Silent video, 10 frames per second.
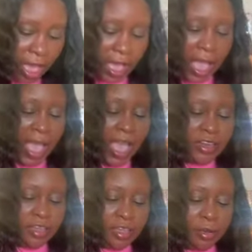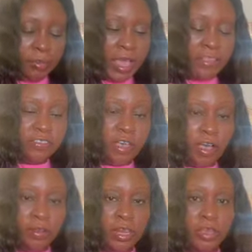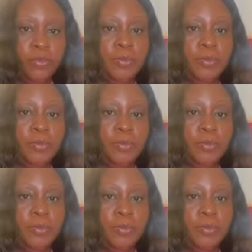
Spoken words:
I had the Lysol liquid